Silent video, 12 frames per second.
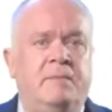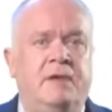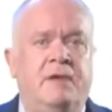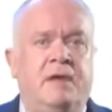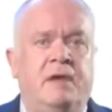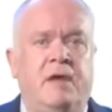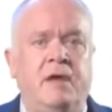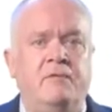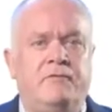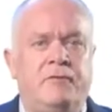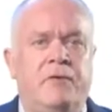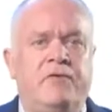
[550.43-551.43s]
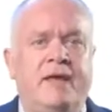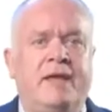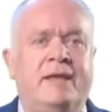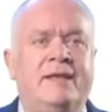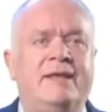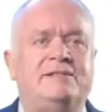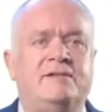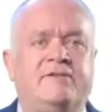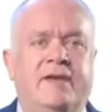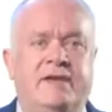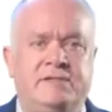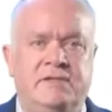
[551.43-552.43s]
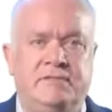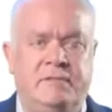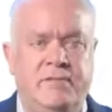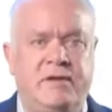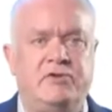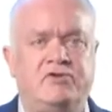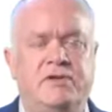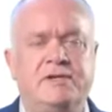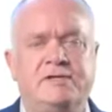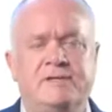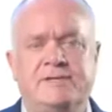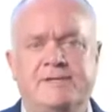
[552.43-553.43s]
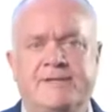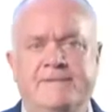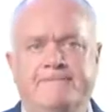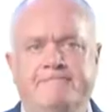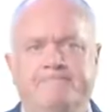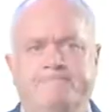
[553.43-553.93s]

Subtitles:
but overall they are less effective at penetrating the skin.